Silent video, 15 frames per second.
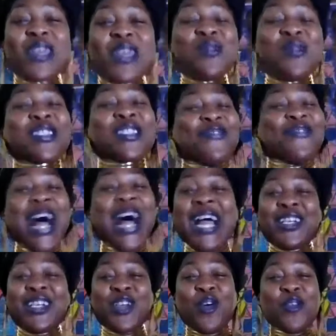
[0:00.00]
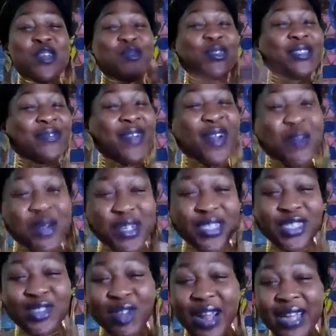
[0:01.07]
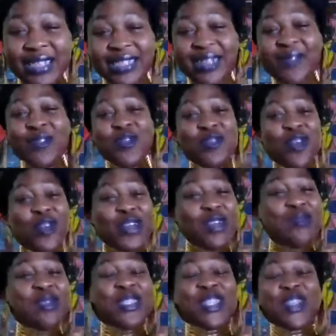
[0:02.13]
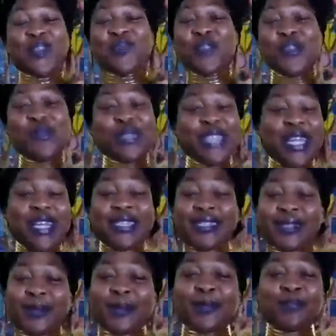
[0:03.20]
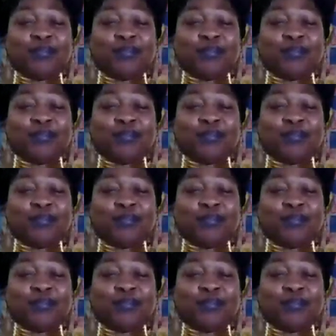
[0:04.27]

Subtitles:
He was fine though. He was very attractive. He was cute. He was handsome.